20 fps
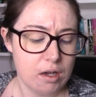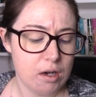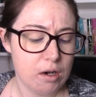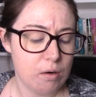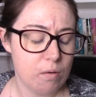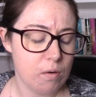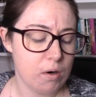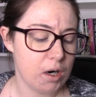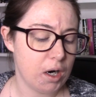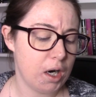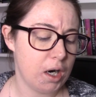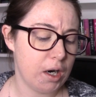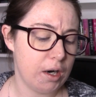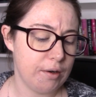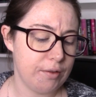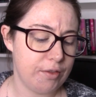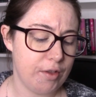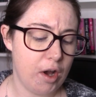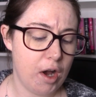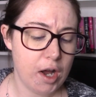or
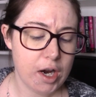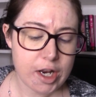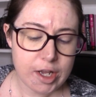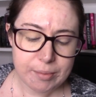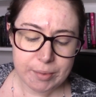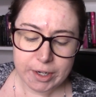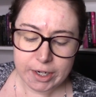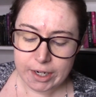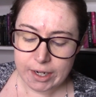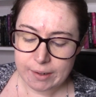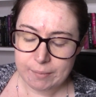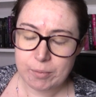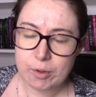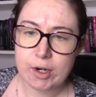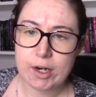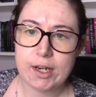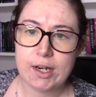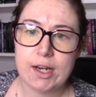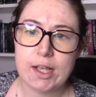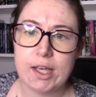the audiobook I'm
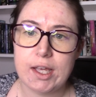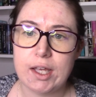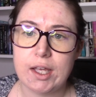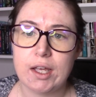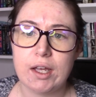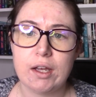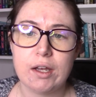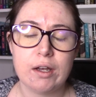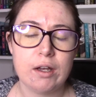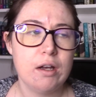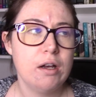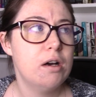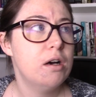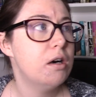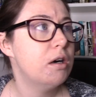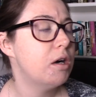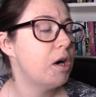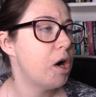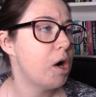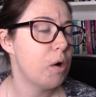reading
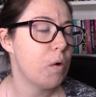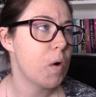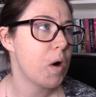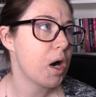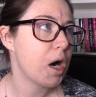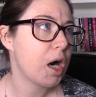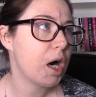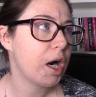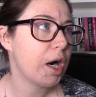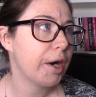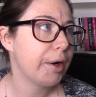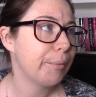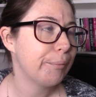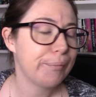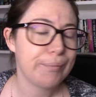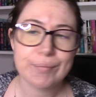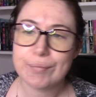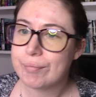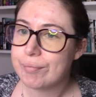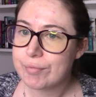or
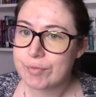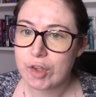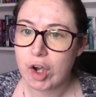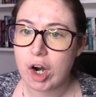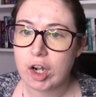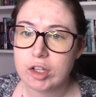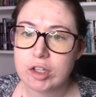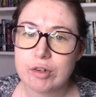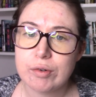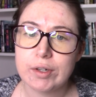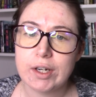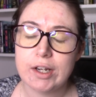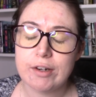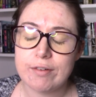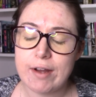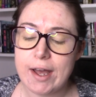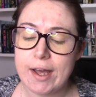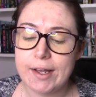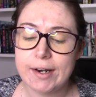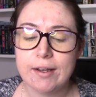the Harlequin I
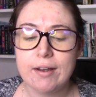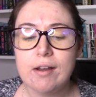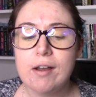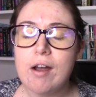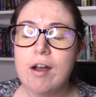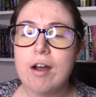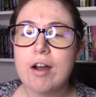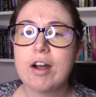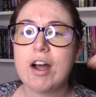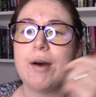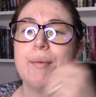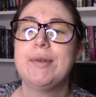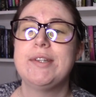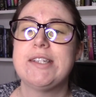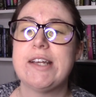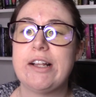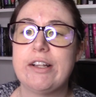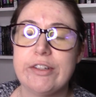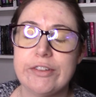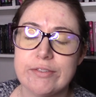read. Comment
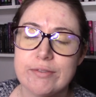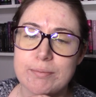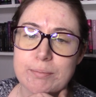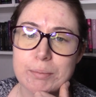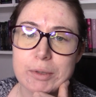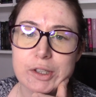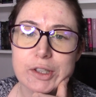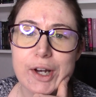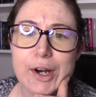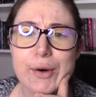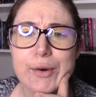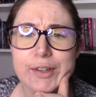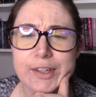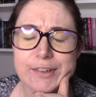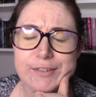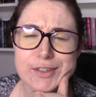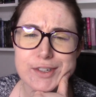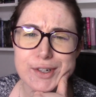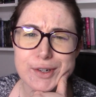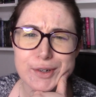down below. I'd
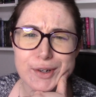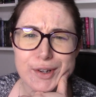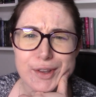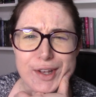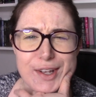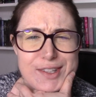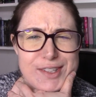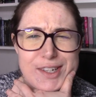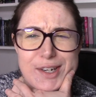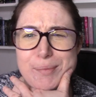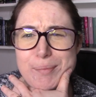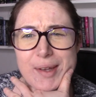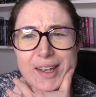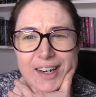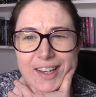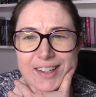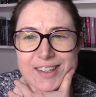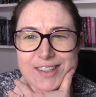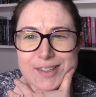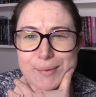love to know your thoughts and
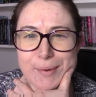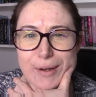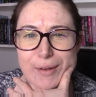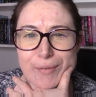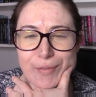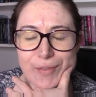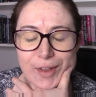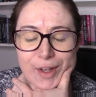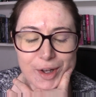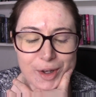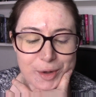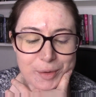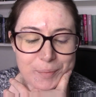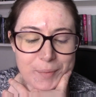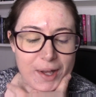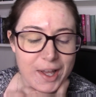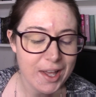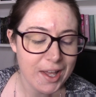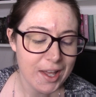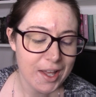opinions about them.
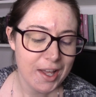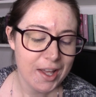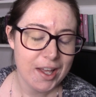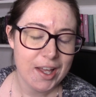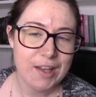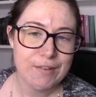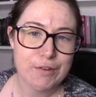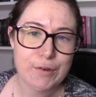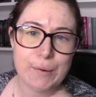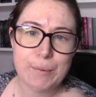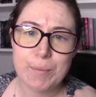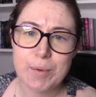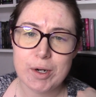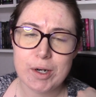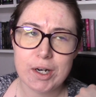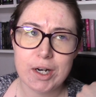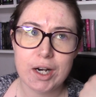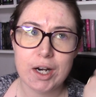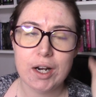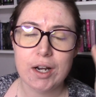If you want
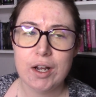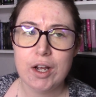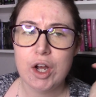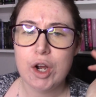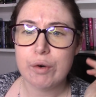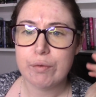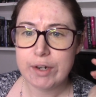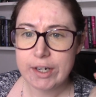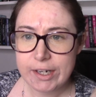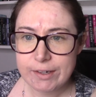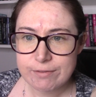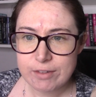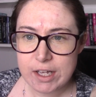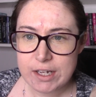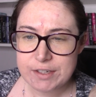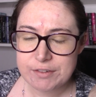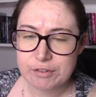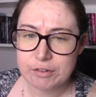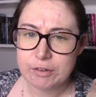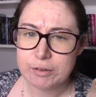more reading
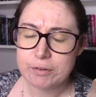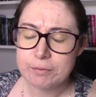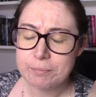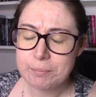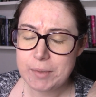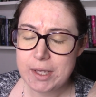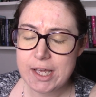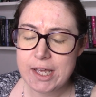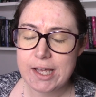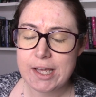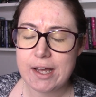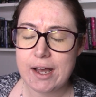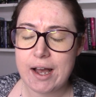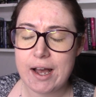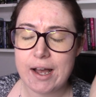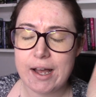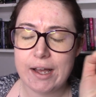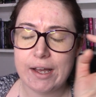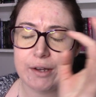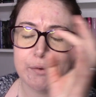vlogs from me,
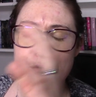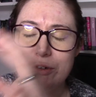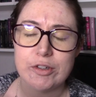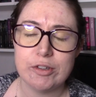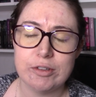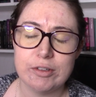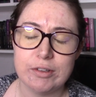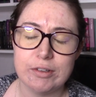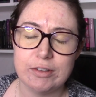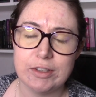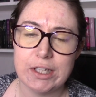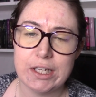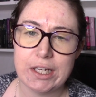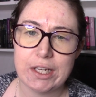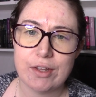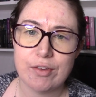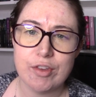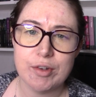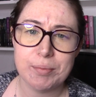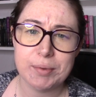I will
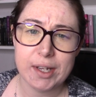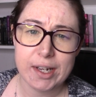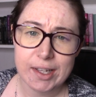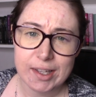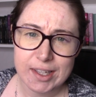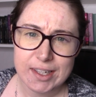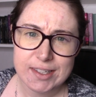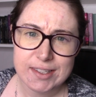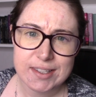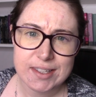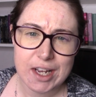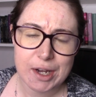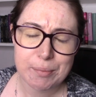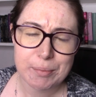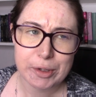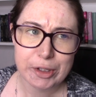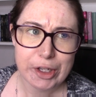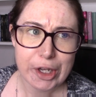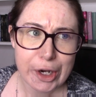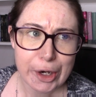link the playlist down
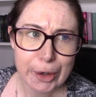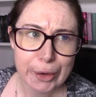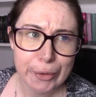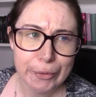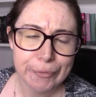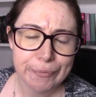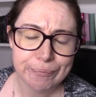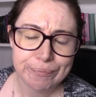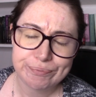below.